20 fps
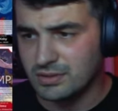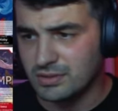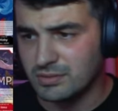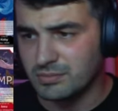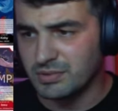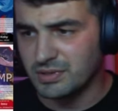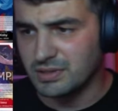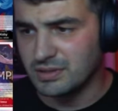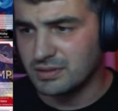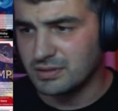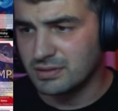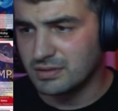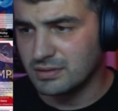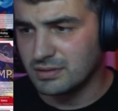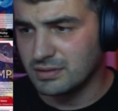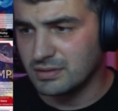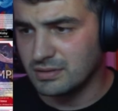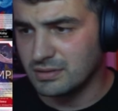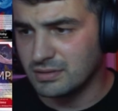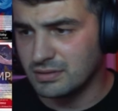To build
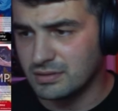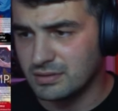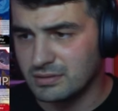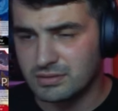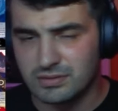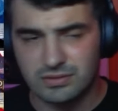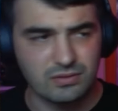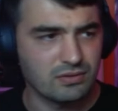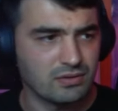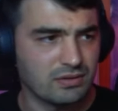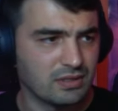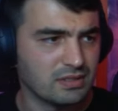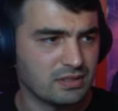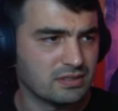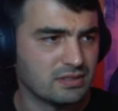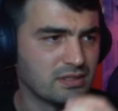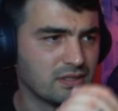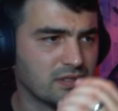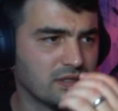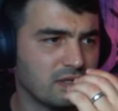Zoro
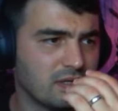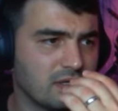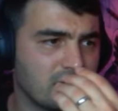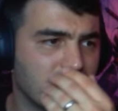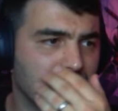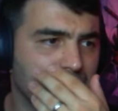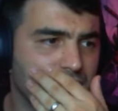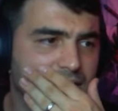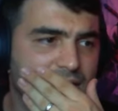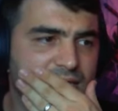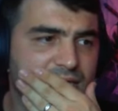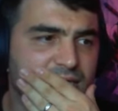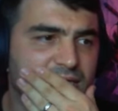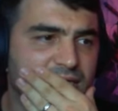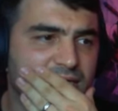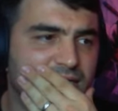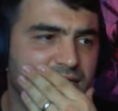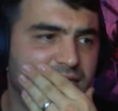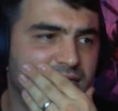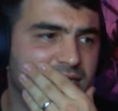against.
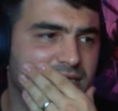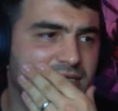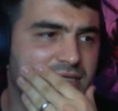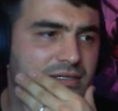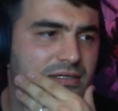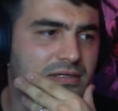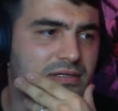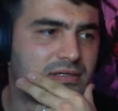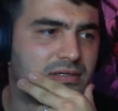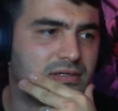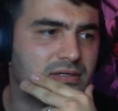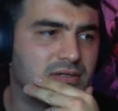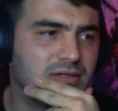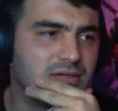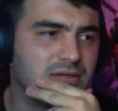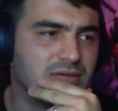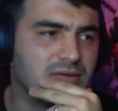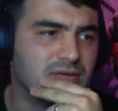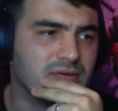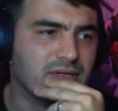
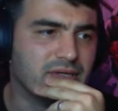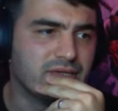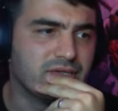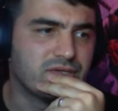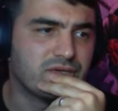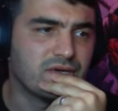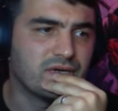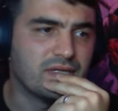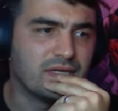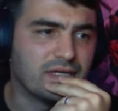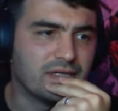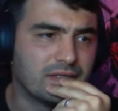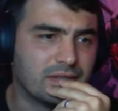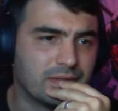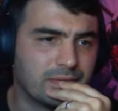So let's try that.